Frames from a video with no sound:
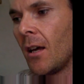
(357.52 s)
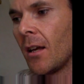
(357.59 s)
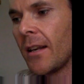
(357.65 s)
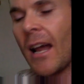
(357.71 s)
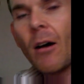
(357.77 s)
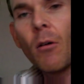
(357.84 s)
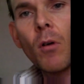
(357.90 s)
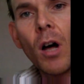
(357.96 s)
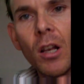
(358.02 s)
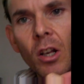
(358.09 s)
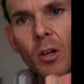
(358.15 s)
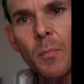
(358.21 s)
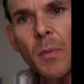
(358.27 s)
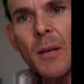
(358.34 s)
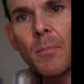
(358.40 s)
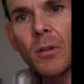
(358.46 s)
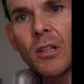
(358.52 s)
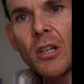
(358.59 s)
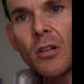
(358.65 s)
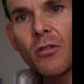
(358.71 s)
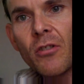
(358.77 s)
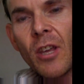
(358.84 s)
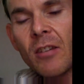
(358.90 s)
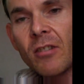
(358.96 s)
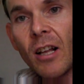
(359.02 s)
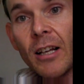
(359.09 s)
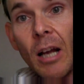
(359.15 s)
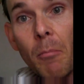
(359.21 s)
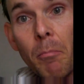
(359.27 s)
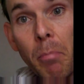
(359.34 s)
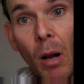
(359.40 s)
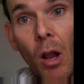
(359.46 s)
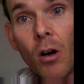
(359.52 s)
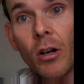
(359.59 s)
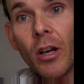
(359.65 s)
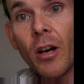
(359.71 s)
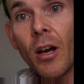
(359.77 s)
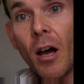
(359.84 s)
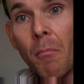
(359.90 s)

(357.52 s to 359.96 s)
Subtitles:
Now, a lot of people use things like Blogger